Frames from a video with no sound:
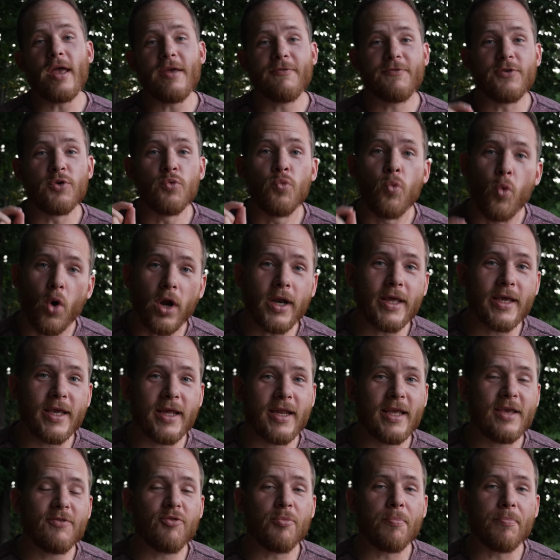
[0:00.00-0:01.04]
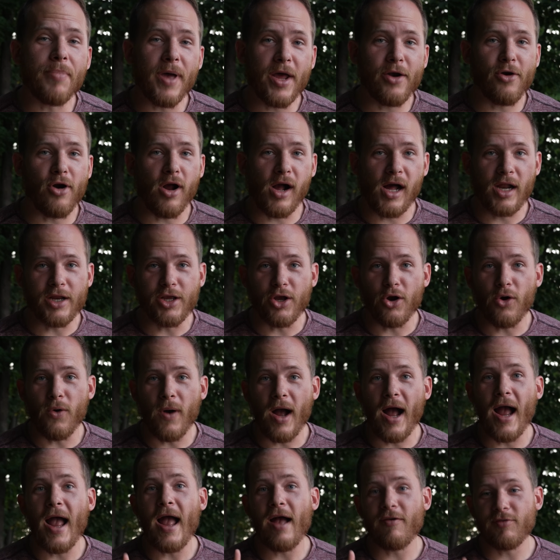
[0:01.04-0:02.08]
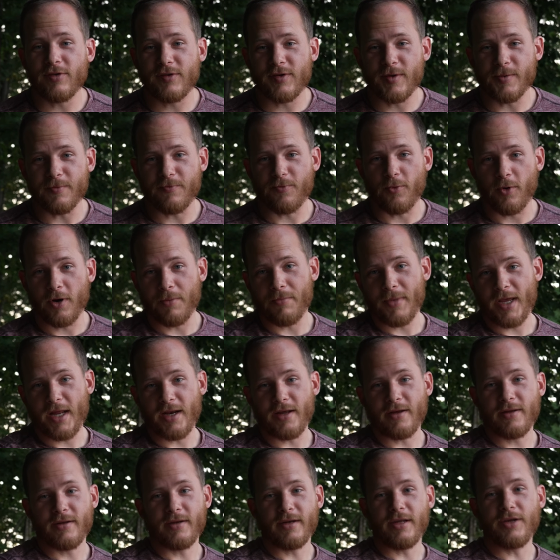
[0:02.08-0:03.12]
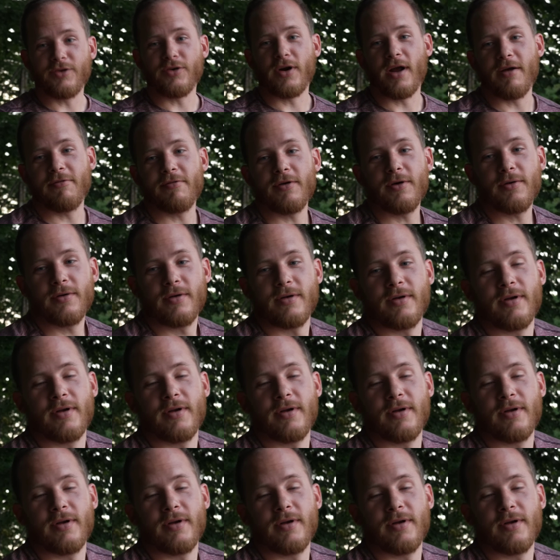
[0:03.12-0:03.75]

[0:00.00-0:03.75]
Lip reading: if you want to get even better audio, I have a tip for you. Amanda, need your iPhone.